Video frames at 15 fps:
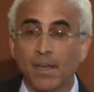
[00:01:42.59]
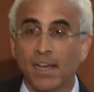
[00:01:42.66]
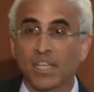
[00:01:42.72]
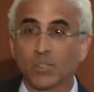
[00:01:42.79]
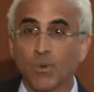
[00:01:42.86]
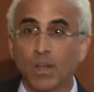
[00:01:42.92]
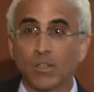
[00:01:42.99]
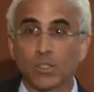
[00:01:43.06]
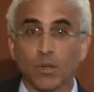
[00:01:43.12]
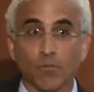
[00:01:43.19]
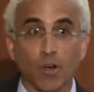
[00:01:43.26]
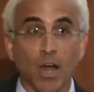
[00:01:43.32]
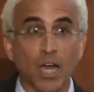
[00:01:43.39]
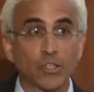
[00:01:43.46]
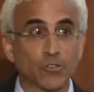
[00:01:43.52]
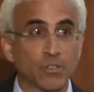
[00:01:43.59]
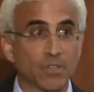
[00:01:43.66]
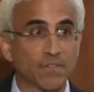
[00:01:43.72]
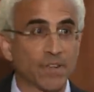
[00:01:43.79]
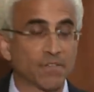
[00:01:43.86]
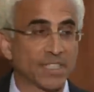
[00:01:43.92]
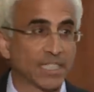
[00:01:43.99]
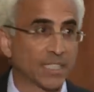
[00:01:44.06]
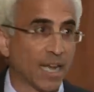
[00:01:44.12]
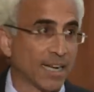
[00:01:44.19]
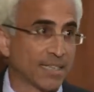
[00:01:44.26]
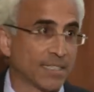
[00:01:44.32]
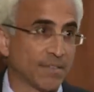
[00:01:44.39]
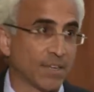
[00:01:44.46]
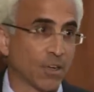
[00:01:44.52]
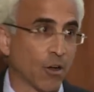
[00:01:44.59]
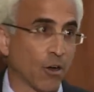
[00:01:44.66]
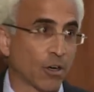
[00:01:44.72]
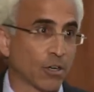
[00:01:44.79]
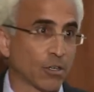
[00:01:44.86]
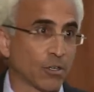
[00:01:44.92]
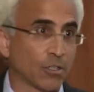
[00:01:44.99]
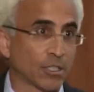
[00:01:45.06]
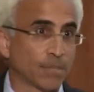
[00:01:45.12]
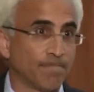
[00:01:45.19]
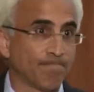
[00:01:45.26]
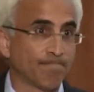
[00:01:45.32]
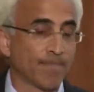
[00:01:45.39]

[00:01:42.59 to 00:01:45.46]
as well as over 150 scientific articles.